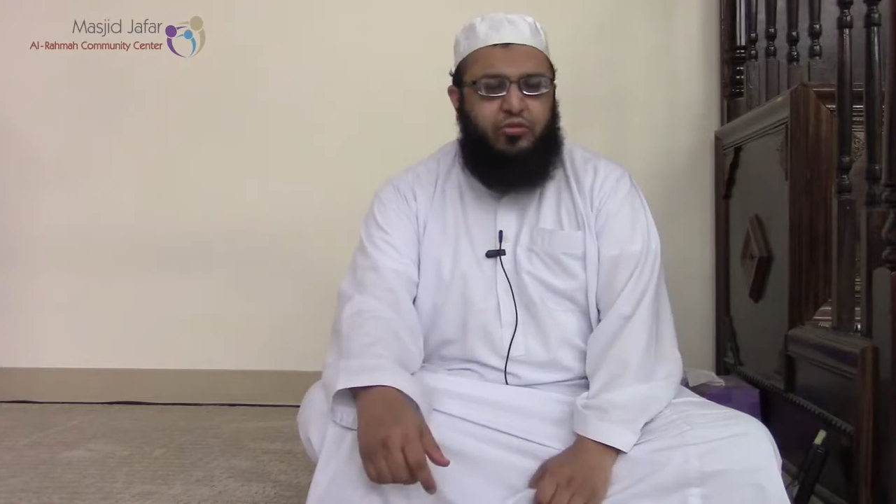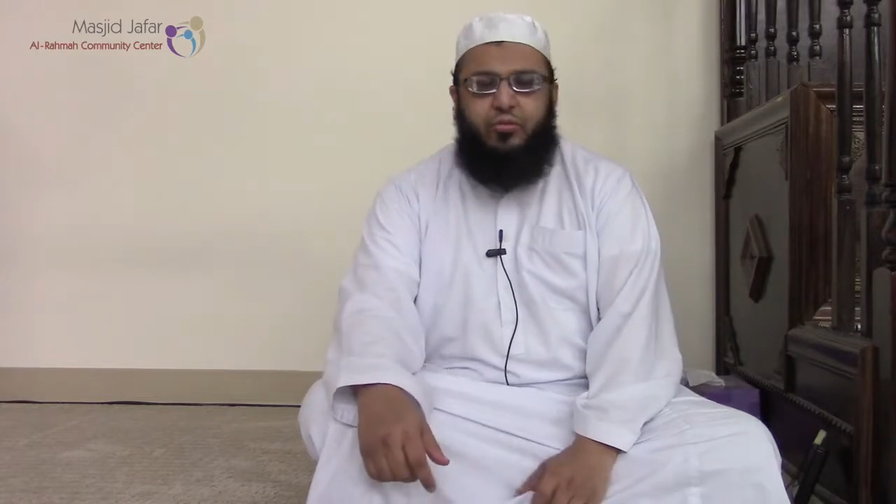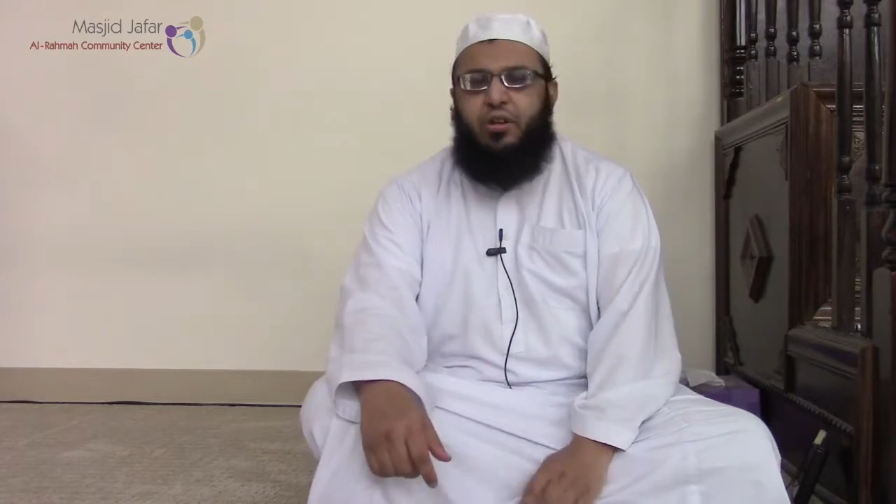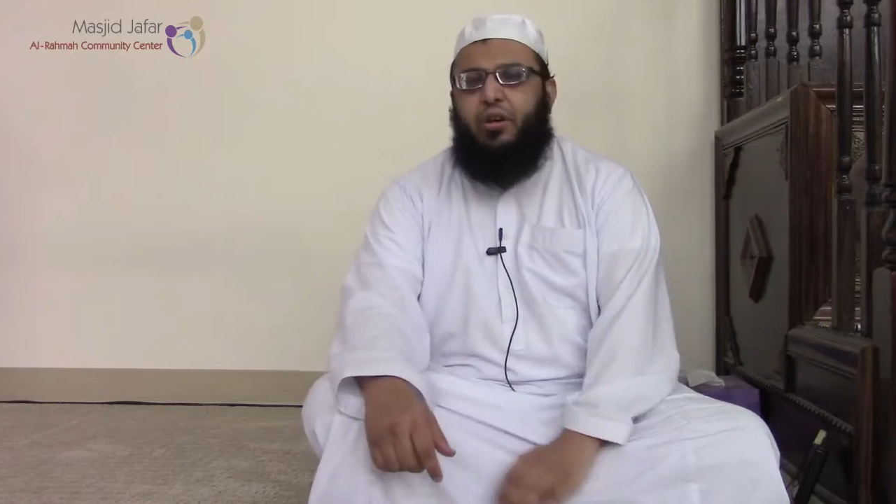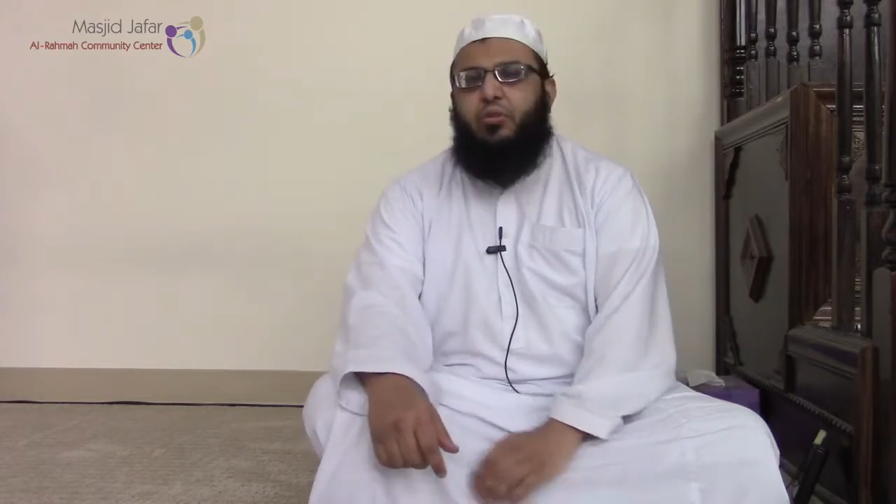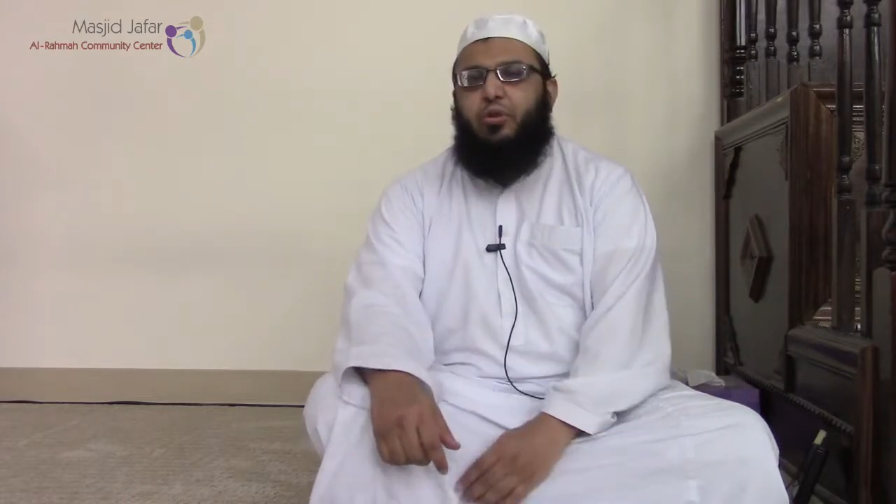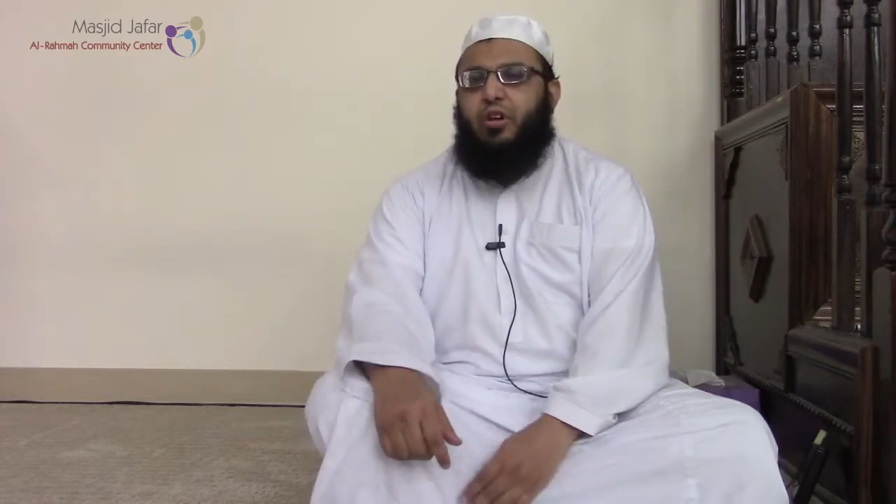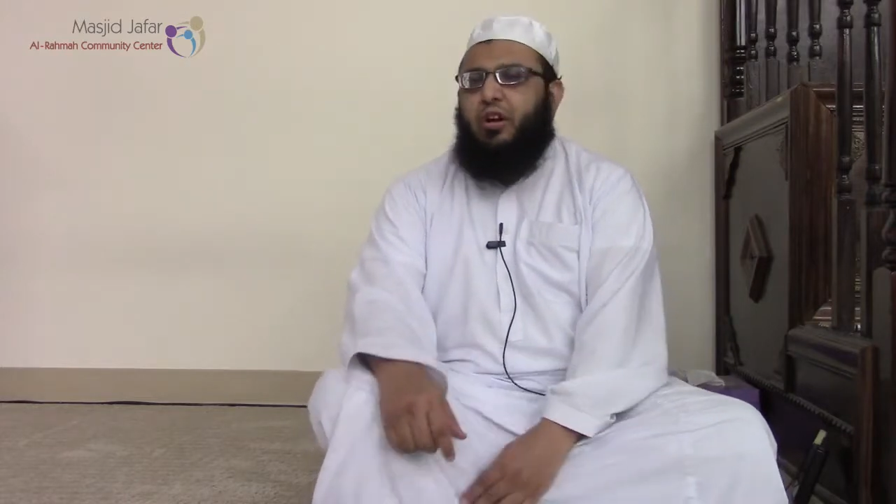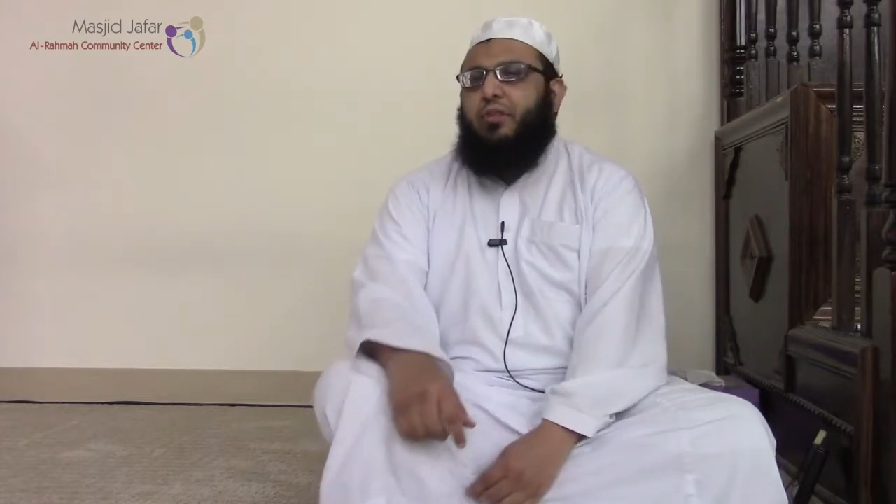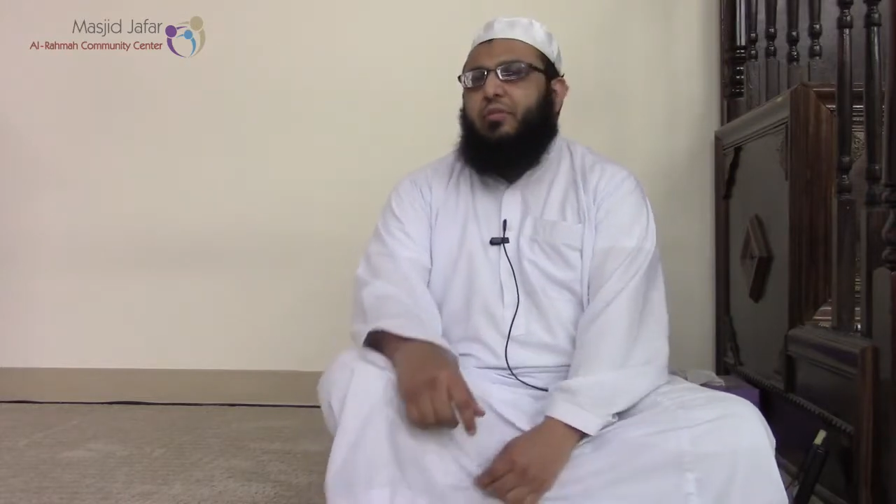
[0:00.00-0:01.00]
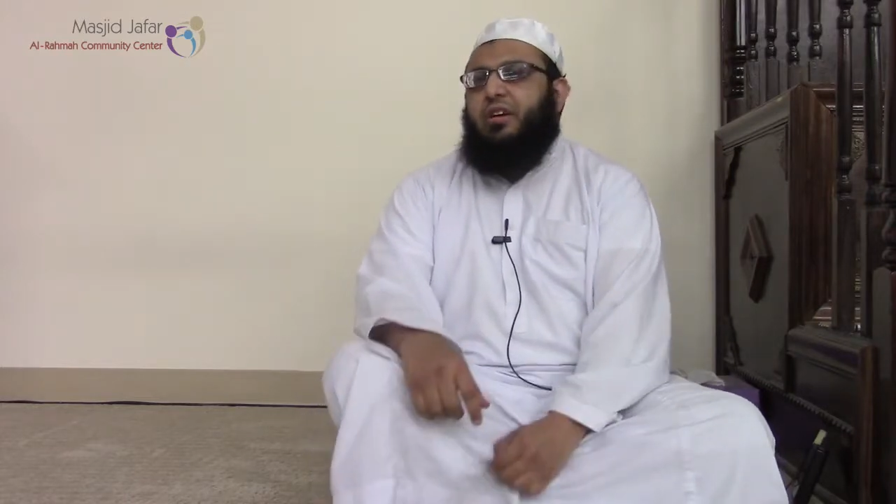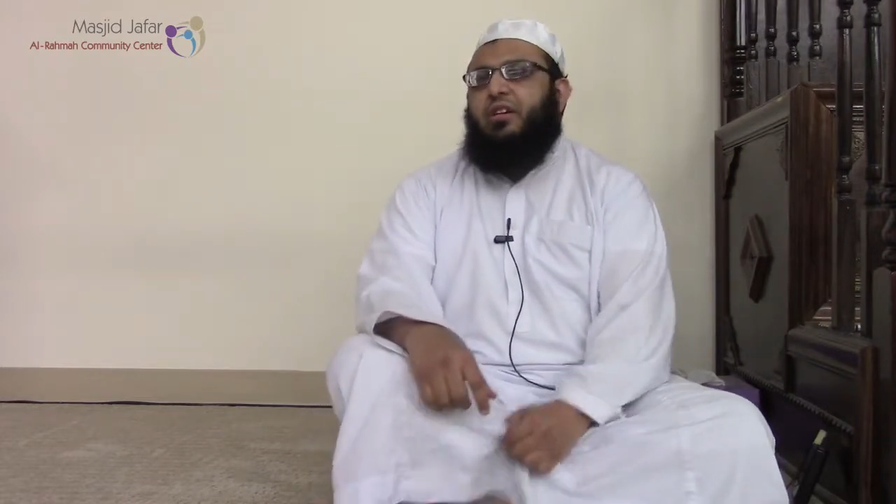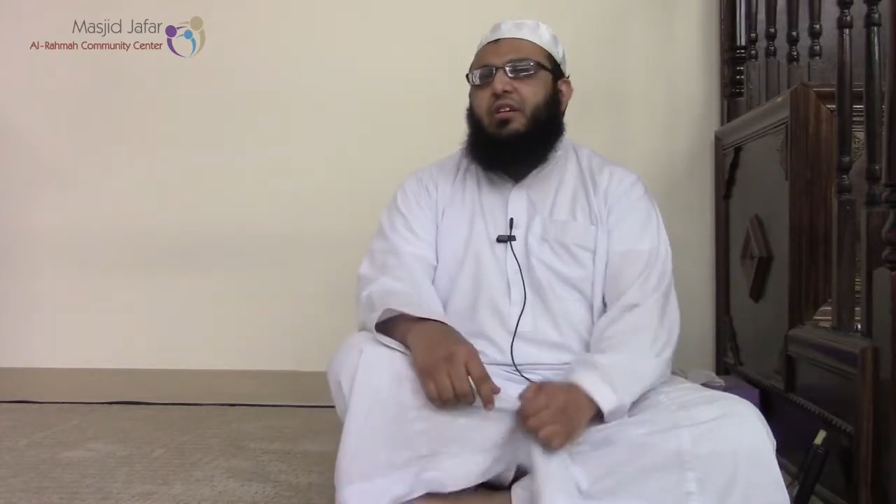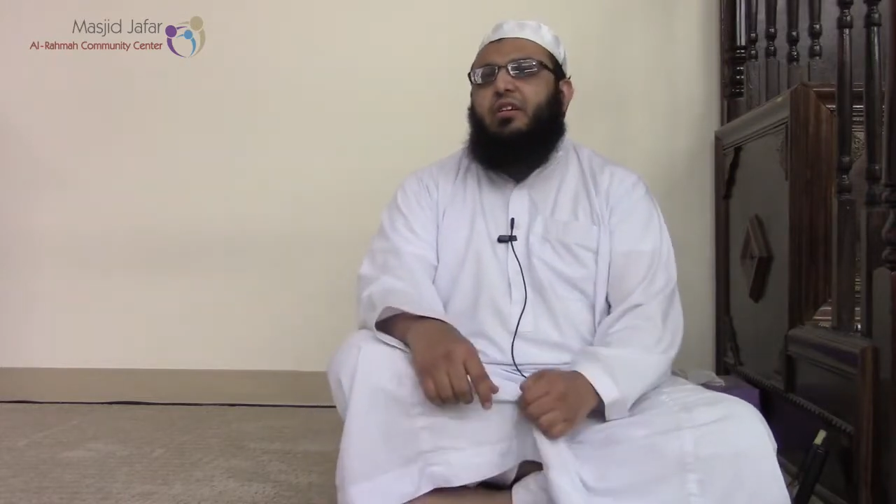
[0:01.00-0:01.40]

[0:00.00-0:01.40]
from Hebrew or Aramaic,